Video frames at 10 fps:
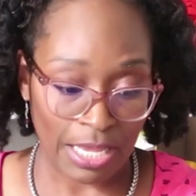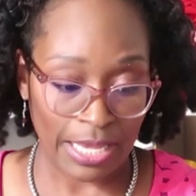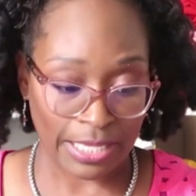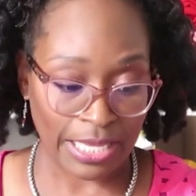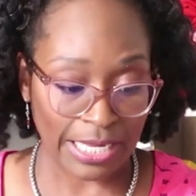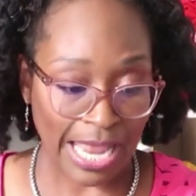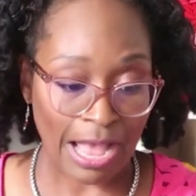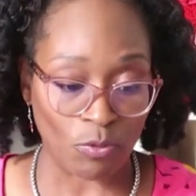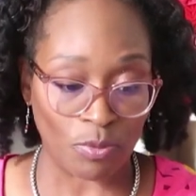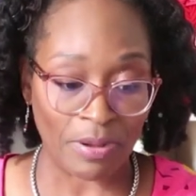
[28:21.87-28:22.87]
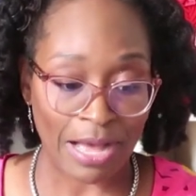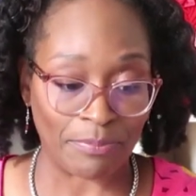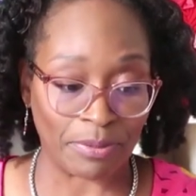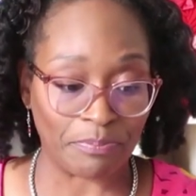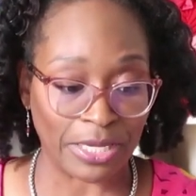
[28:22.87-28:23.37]
Again, I will
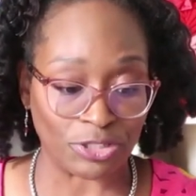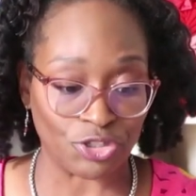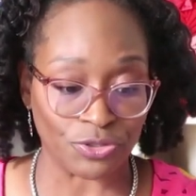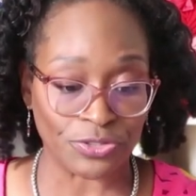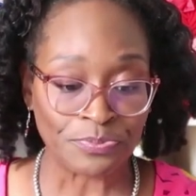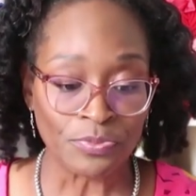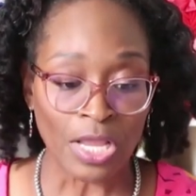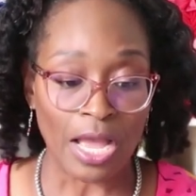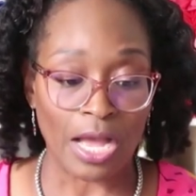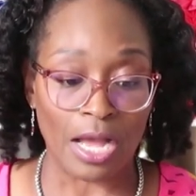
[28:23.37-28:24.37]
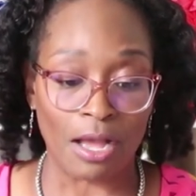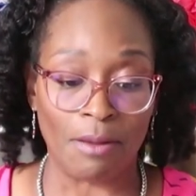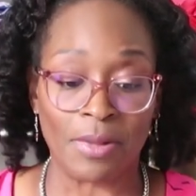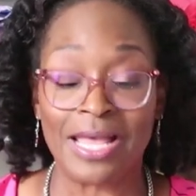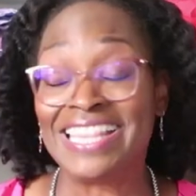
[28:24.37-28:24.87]
pop up pictures.
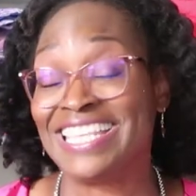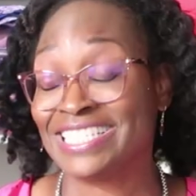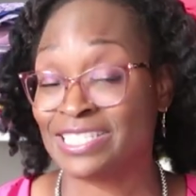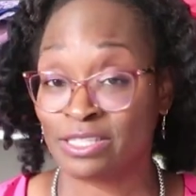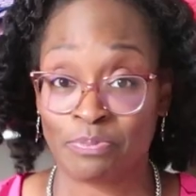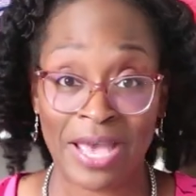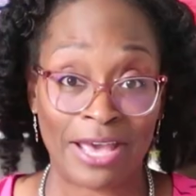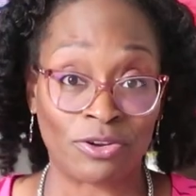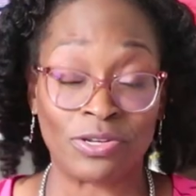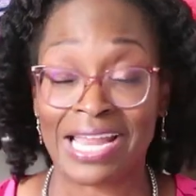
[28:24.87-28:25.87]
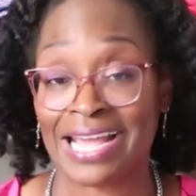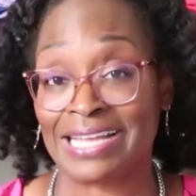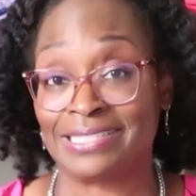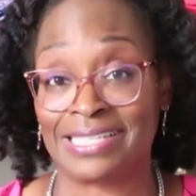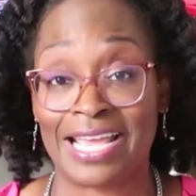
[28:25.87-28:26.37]
This is a pattern, like
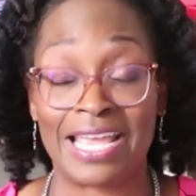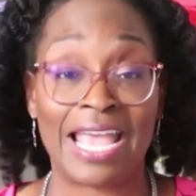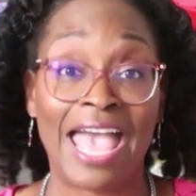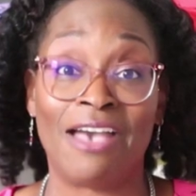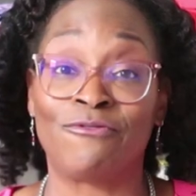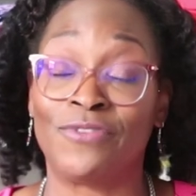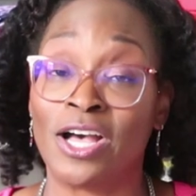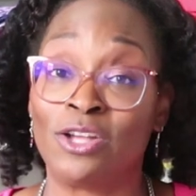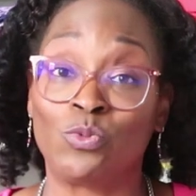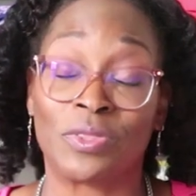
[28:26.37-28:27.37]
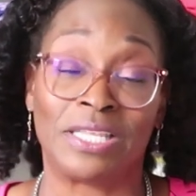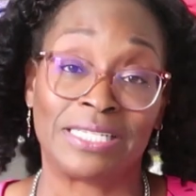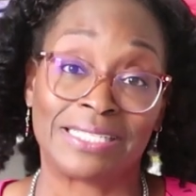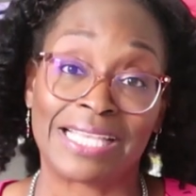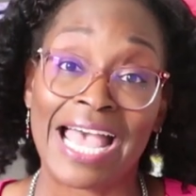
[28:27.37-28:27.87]
I say, have fun with the
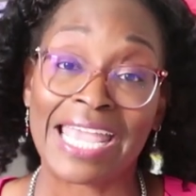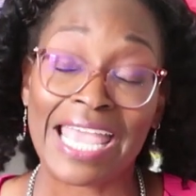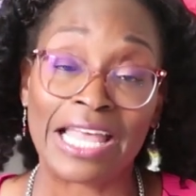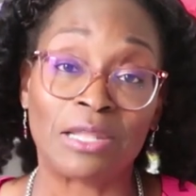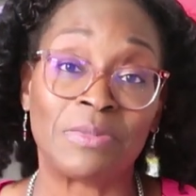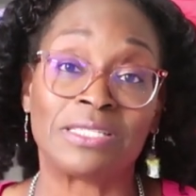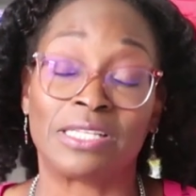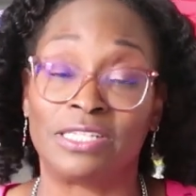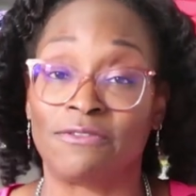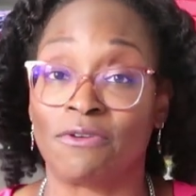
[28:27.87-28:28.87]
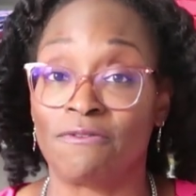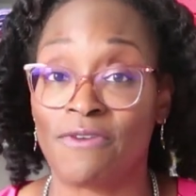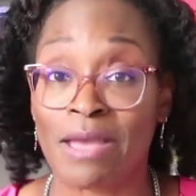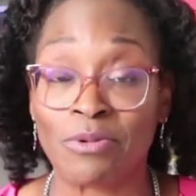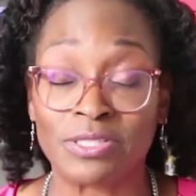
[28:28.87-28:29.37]
design elements, the different
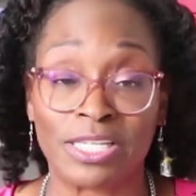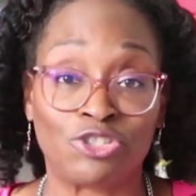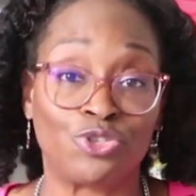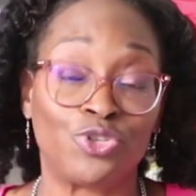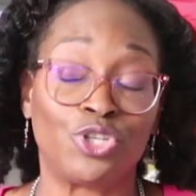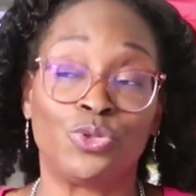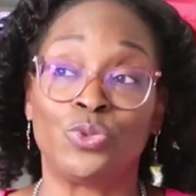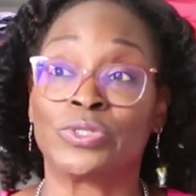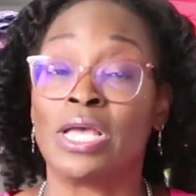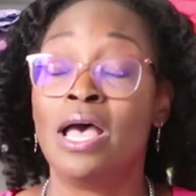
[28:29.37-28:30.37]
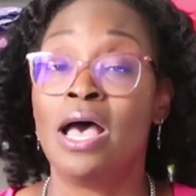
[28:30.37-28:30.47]
fabrics that you use,